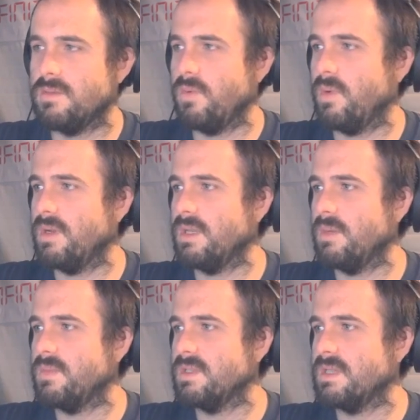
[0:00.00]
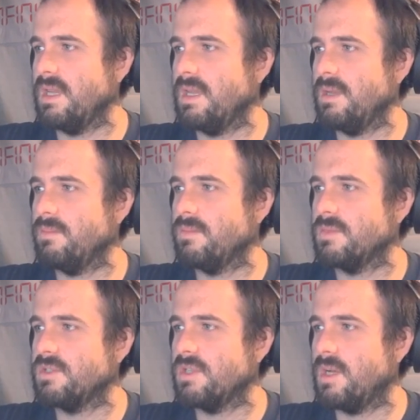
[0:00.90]
we want to dump this game,
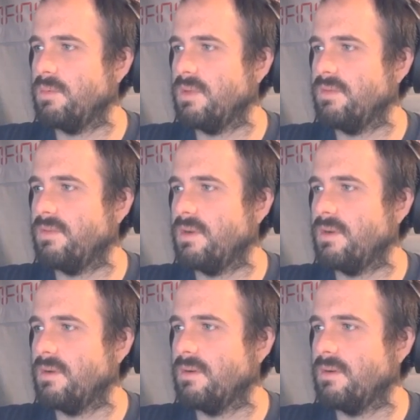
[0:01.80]
Choplifter.